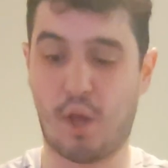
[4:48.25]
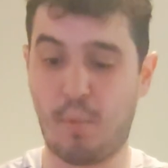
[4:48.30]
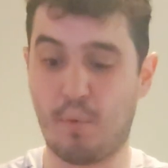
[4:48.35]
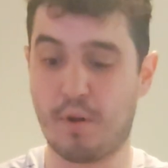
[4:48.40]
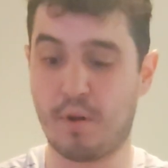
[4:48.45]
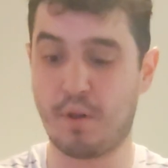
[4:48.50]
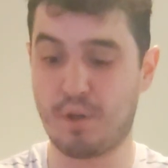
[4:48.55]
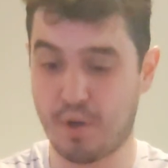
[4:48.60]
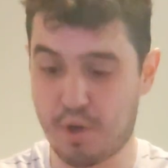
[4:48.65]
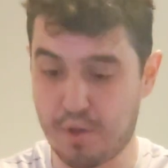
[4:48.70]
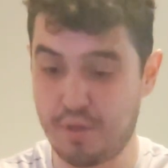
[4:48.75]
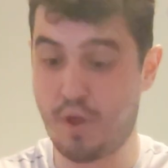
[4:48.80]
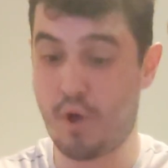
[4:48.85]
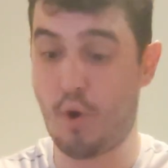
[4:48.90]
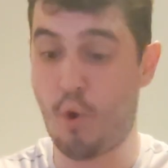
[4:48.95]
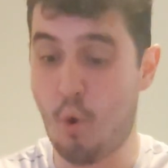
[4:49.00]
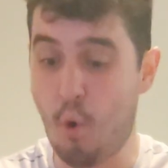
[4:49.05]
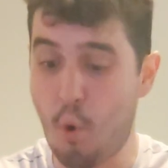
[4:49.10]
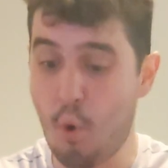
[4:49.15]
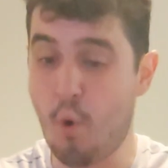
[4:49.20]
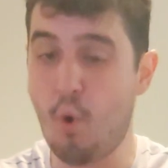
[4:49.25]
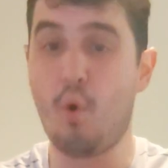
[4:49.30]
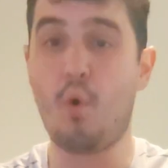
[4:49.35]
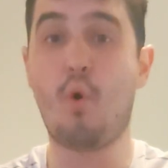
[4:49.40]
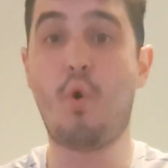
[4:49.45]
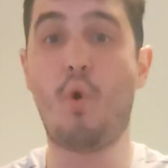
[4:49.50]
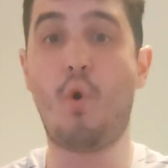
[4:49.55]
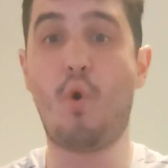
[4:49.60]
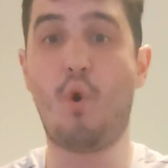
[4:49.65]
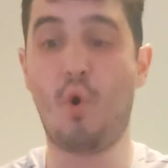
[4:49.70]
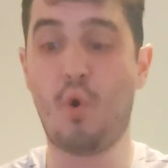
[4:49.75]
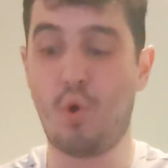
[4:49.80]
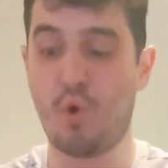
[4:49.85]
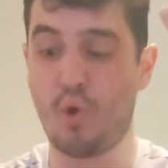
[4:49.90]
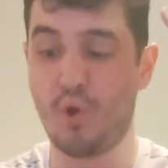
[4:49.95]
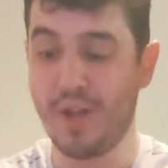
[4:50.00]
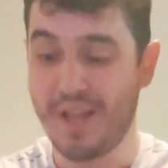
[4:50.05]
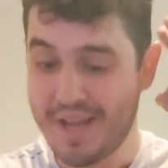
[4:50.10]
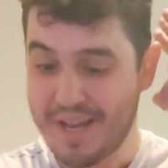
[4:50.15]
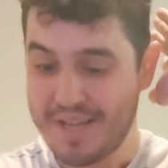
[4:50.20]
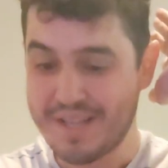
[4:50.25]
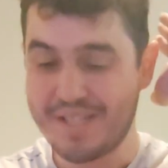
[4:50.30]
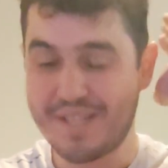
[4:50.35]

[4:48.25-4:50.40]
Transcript: You want to learn the whole